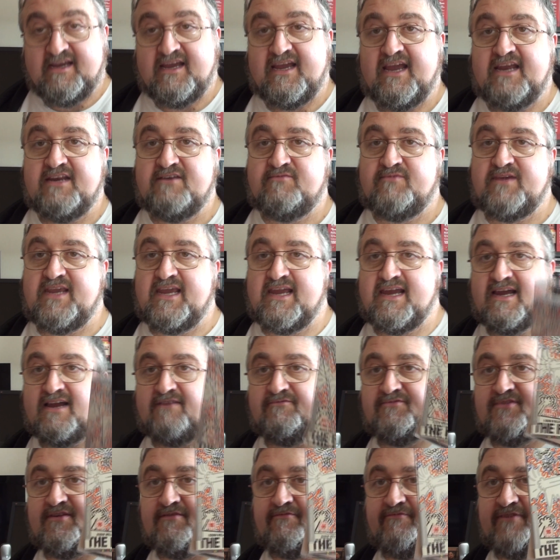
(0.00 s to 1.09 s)
and we
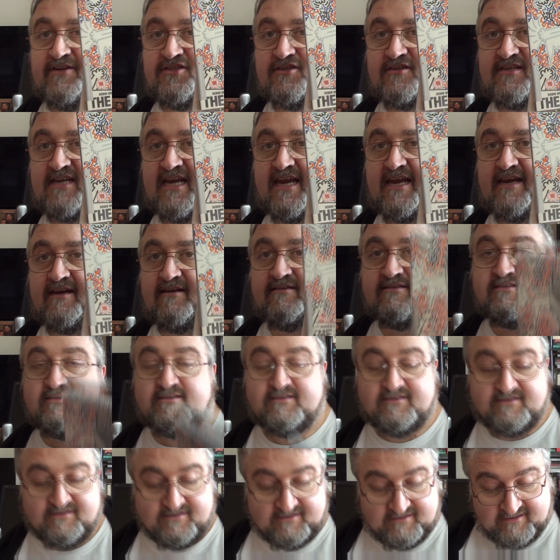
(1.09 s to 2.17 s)
have the Fisher King.
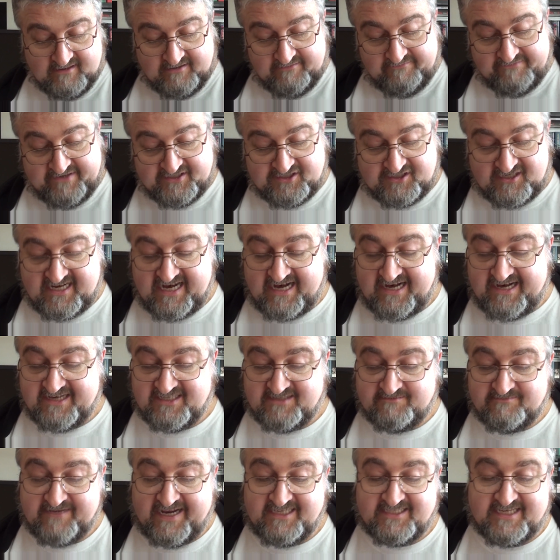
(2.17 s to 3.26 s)
Fisher King has
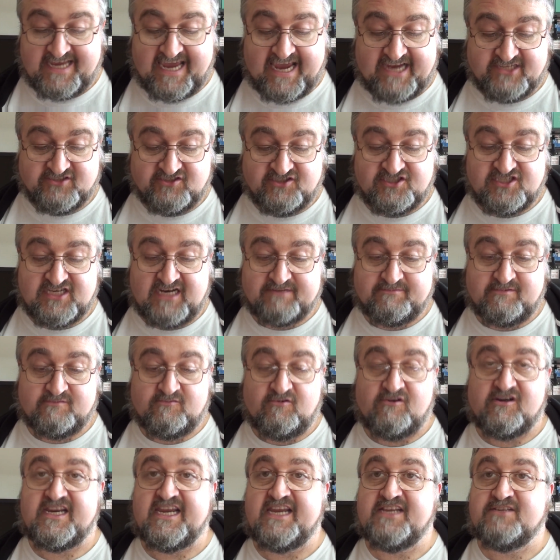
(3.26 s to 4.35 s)
some nice extras,
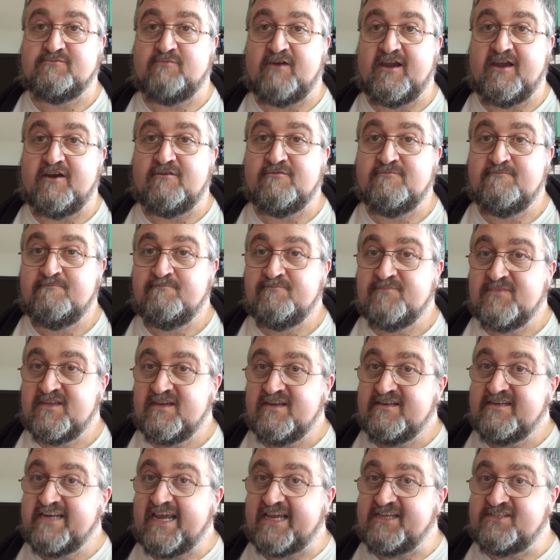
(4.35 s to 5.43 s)
Jabberwocky as well.
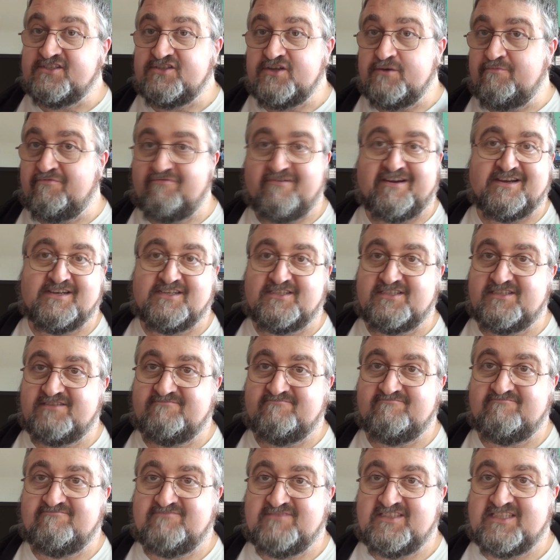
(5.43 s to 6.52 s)
Nice new prints.
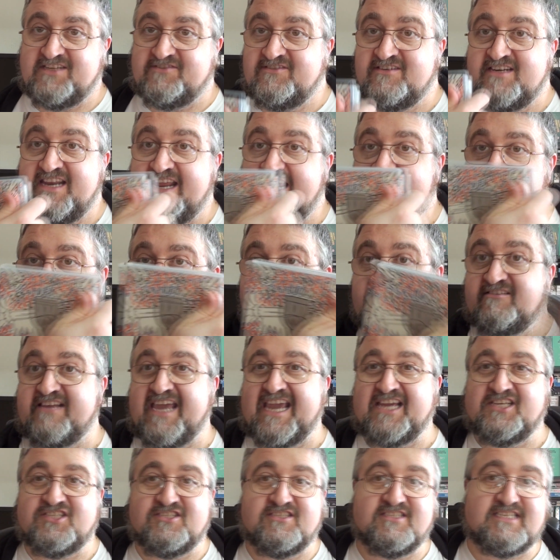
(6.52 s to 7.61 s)
These are nice
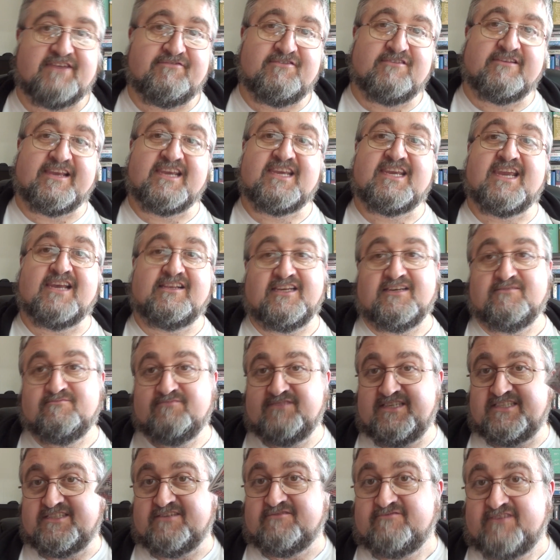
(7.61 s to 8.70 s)
collections. If you like Gilliam,
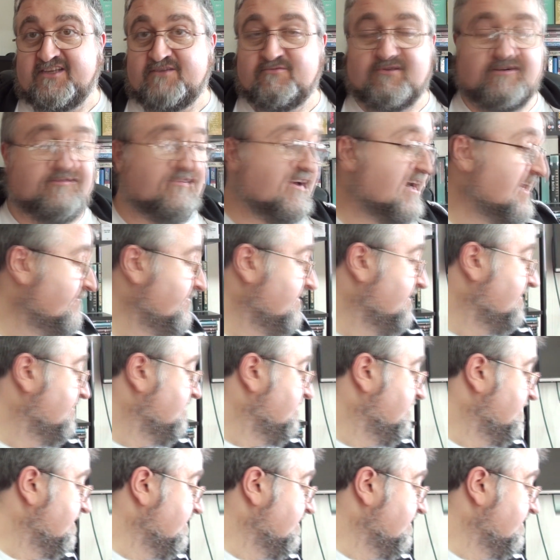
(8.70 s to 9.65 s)
these are really worth having.